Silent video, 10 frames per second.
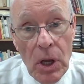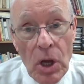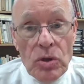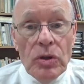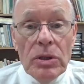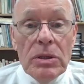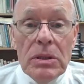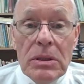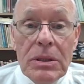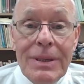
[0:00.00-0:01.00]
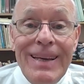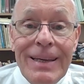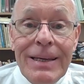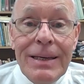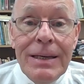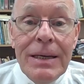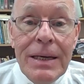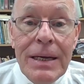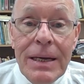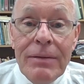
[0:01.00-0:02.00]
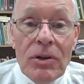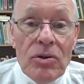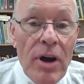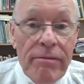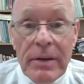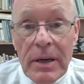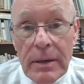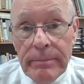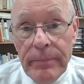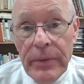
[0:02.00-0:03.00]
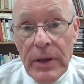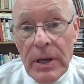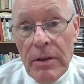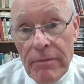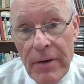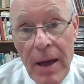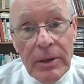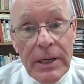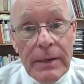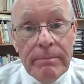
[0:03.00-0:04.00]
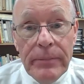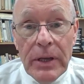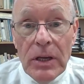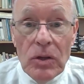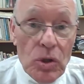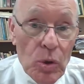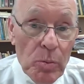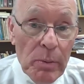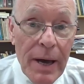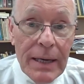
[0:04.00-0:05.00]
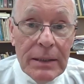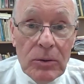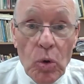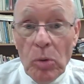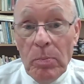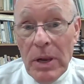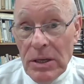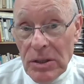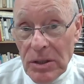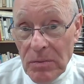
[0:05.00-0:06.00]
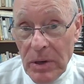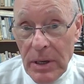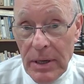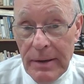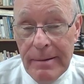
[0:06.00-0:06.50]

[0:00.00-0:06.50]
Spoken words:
So that in the traffic, in the family, in the supermarket, all places where